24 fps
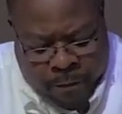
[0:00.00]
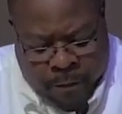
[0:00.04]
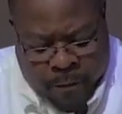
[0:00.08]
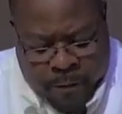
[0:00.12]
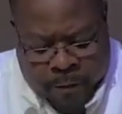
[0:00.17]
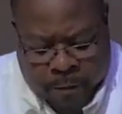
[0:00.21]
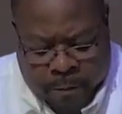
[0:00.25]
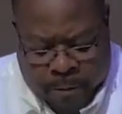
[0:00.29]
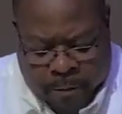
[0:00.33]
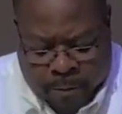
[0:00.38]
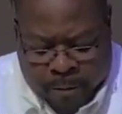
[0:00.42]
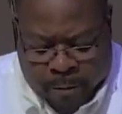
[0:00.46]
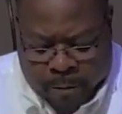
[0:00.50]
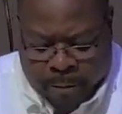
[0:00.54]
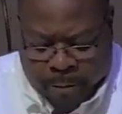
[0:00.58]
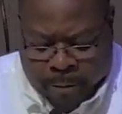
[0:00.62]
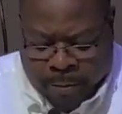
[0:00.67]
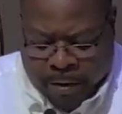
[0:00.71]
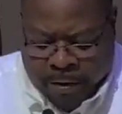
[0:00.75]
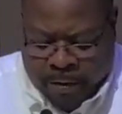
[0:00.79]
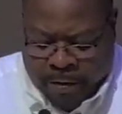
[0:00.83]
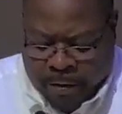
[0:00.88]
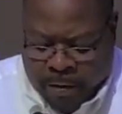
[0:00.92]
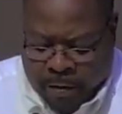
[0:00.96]

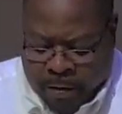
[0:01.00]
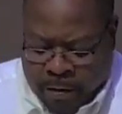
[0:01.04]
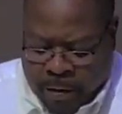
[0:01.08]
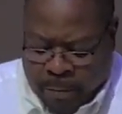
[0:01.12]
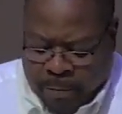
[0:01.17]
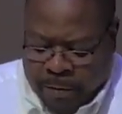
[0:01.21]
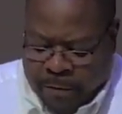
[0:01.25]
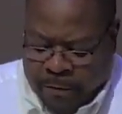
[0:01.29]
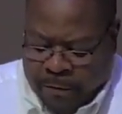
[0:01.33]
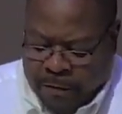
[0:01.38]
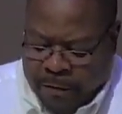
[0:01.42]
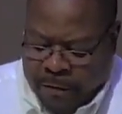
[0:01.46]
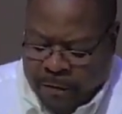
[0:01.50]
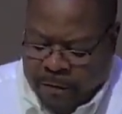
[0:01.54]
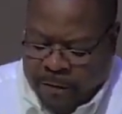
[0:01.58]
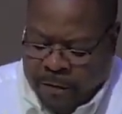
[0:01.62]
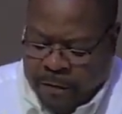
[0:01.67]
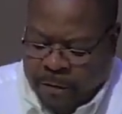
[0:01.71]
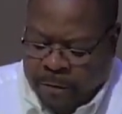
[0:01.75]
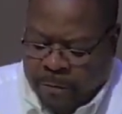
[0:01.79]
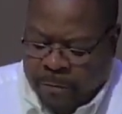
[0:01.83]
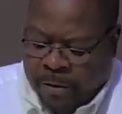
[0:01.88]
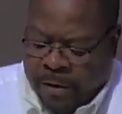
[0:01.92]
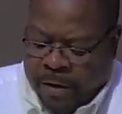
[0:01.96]
but he persisted
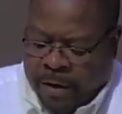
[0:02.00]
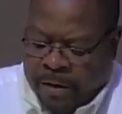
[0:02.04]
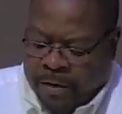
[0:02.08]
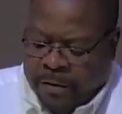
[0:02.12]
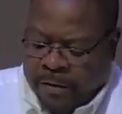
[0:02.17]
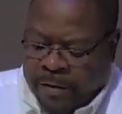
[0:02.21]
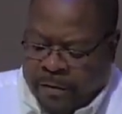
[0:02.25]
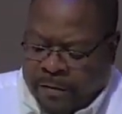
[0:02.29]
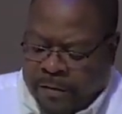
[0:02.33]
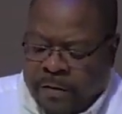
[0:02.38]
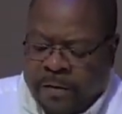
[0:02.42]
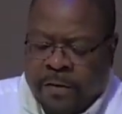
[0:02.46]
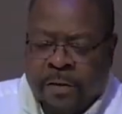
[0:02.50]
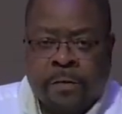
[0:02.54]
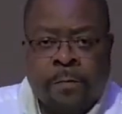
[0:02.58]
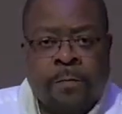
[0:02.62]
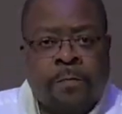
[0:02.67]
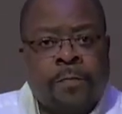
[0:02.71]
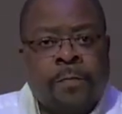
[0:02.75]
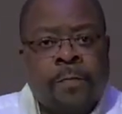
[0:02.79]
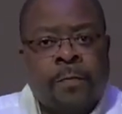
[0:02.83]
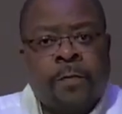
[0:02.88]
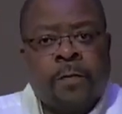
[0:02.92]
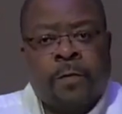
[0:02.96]
relentlessly.
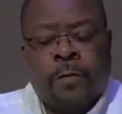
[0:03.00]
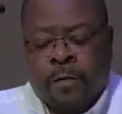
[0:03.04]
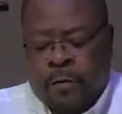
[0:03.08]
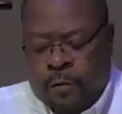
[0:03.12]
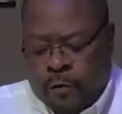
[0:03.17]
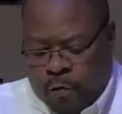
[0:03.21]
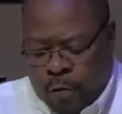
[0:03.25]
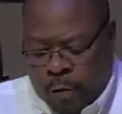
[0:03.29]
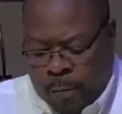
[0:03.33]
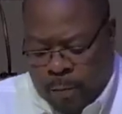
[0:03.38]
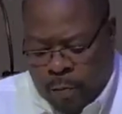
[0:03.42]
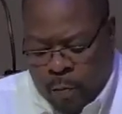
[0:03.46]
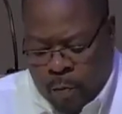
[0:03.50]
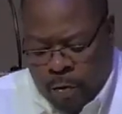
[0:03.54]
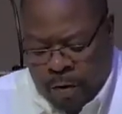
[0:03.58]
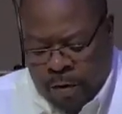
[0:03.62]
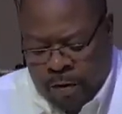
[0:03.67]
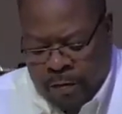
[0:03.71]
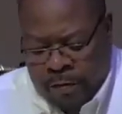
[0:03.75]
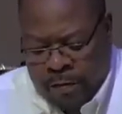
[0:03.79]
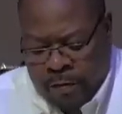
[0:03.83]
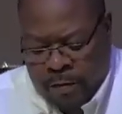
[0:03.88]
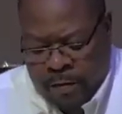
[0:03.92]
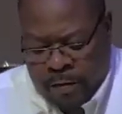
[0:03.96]
To a point,
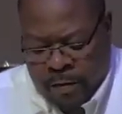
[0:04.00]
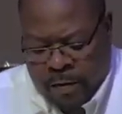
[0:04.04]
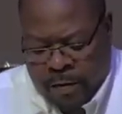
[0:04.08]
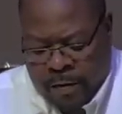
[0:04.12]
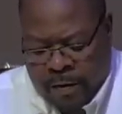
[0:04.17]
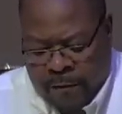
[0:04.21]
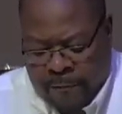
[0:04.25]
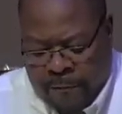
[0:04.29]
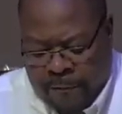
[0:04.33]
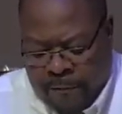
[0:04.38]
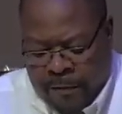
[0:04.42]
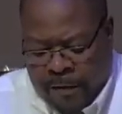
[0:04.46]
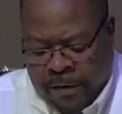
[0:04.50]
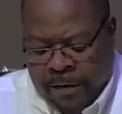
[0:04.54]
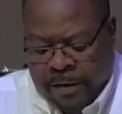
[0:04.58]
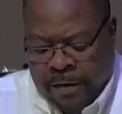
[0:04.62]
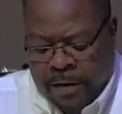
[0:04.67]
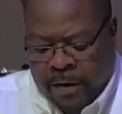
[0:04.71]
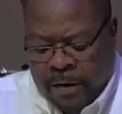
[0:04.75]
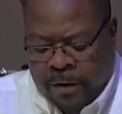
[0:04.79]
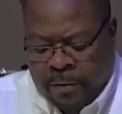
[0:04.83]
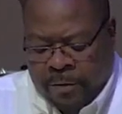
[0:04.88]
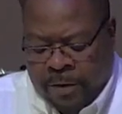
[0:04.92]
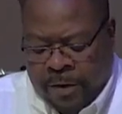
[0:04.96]
I finally
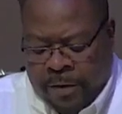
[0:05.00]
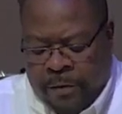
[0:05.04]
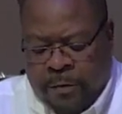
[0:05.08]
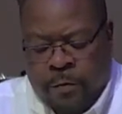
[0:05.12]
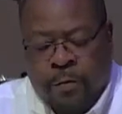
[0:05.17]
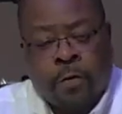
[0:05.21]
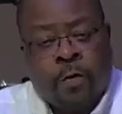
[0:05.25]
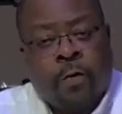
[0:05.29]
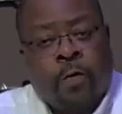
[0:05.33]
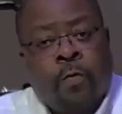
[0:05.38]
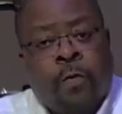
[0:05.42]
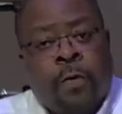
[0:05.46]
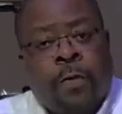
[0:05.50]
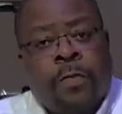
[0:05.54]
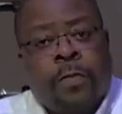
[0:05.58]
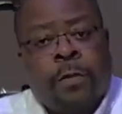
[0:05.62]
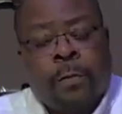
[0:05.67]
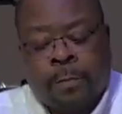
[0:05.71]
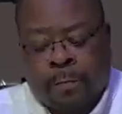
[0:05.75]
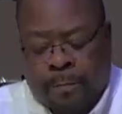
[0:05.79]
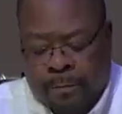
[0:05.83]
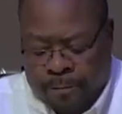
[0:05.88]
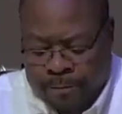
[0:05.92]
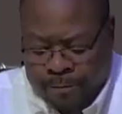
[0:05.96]
agreed to go with him.
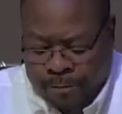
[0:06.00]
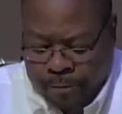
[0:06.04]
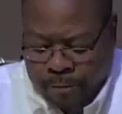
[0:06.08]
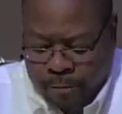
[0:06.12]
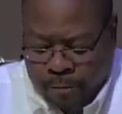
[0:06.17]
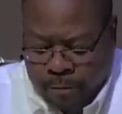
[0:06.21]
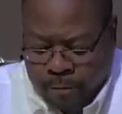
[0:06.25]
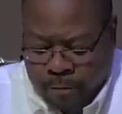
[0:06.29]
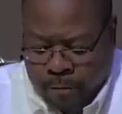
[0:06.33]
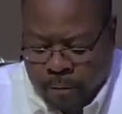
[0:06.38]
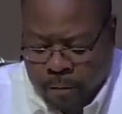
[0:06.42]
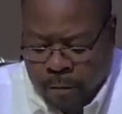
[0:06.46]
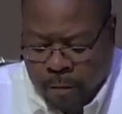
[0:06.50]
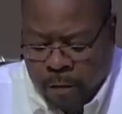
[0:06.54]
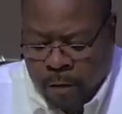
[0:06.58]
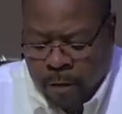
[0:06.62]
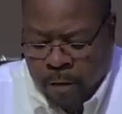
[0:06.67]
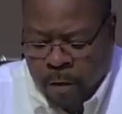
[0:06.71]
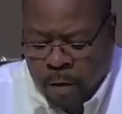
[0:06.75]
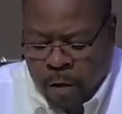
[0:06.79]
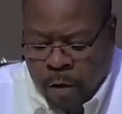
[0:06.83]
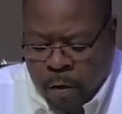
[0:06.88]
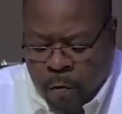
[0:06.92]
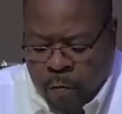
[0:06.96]

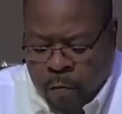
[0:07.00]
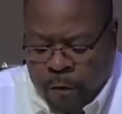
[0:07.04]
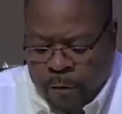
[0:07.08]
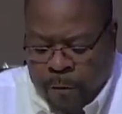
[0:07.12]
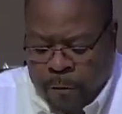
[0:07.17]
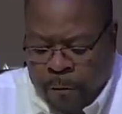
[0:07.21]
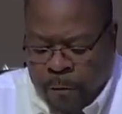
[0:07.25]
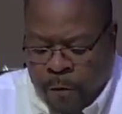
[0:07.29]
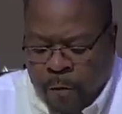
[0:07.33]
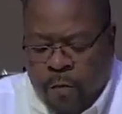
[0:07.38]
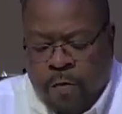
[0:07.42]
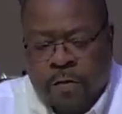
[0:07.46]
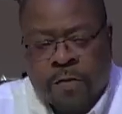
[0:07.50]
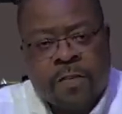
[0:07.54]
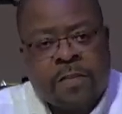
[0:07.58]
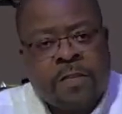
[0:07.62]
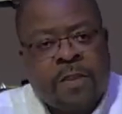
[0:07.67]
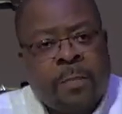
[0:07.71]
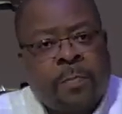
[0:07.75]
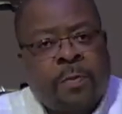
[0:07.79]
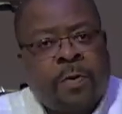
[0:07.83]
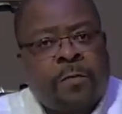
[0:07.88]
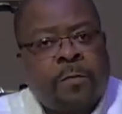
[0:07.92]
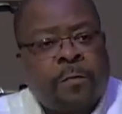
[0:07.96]
We flew on
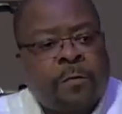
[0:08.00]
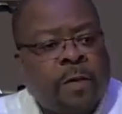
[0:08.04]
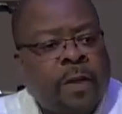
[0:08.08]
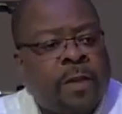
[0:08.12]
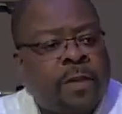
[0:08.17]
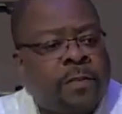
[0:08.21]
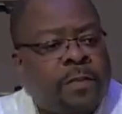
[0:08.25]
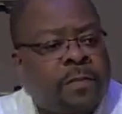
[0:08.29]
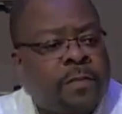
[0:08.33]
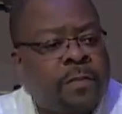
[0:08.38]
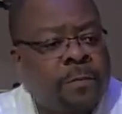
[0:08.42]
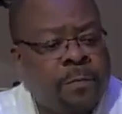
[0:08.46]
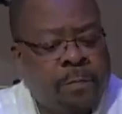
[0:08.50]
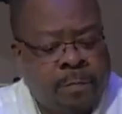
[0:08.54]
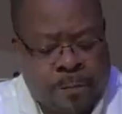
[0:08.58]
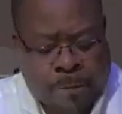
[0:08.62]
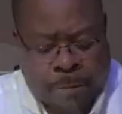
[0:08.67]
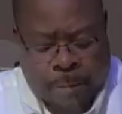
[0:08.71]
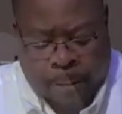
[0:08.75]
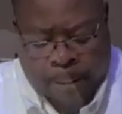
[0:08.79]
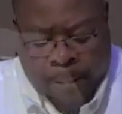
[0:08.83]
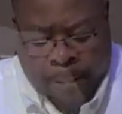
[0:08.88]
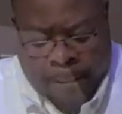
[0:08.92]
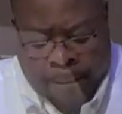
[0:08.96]
separate flights
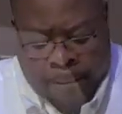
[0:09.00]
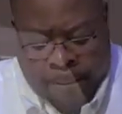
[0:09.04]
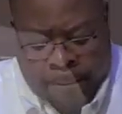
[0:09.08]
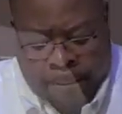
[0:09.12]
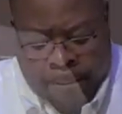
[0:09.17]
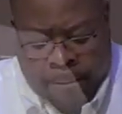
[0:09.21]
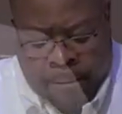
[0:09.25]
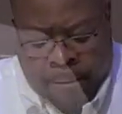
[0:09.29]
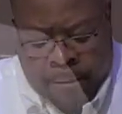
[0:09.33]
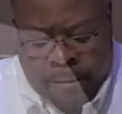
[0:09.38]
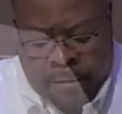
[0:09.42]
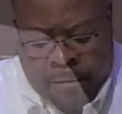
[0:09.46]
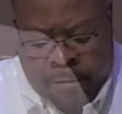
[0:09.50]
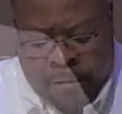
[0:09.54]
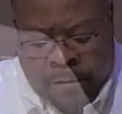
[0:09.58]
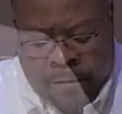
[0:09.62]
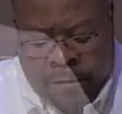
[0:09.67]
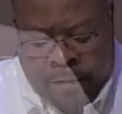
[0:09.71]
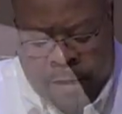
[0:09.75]
since I had